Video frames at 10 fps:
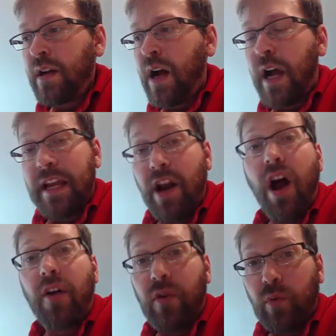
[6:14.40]
In
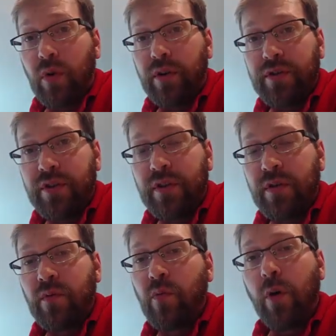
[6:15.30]
other words,
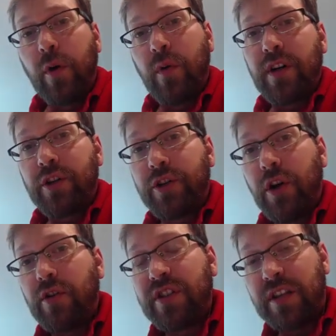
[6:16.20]
what we want to
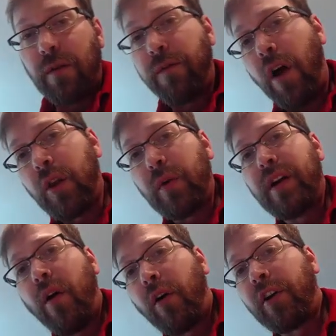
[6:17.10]
show is that the following
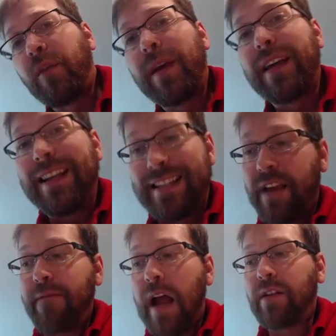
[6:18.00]
argument is a
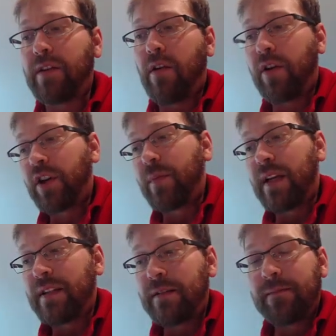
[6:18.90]
valid
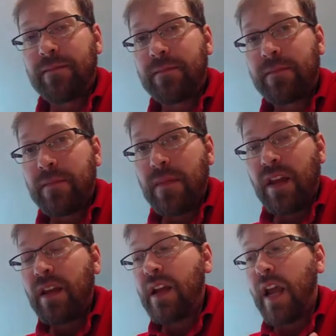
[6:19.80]
argument.
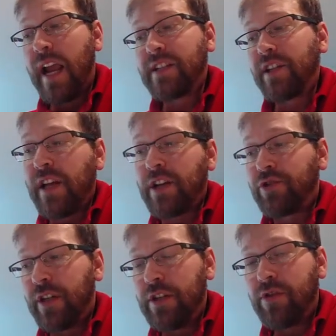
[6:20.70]
A is a
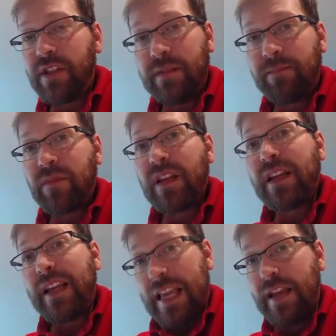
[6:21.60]
tetrahedron.
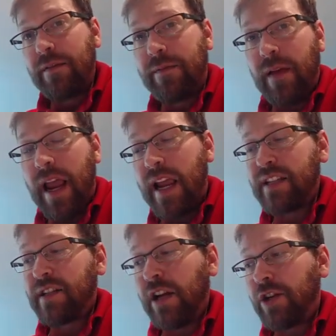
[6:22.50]
If A
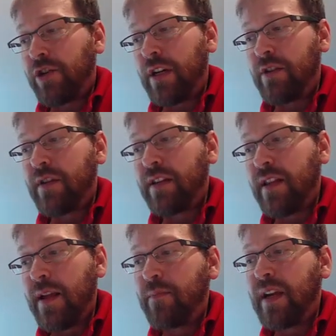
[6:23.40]
is a tetrahedron,
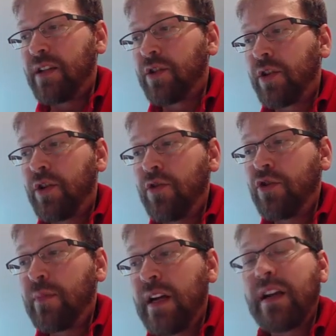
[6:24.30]
then B is a
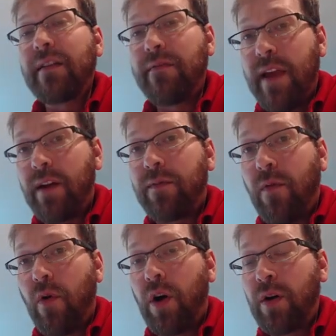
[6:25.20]
cube.
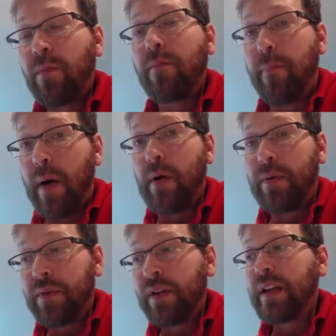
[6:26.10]
Therefore,
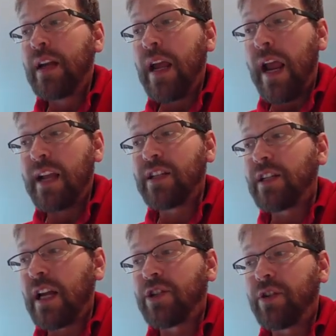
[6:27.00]
both A is a
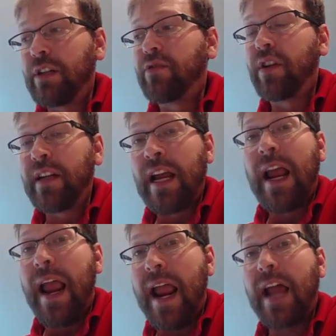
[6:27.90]
tetrahedron
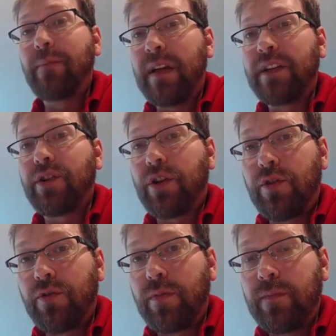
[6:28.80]
and B is a
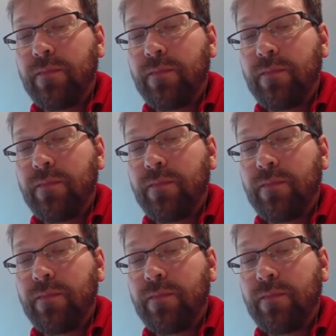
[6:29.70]
cube.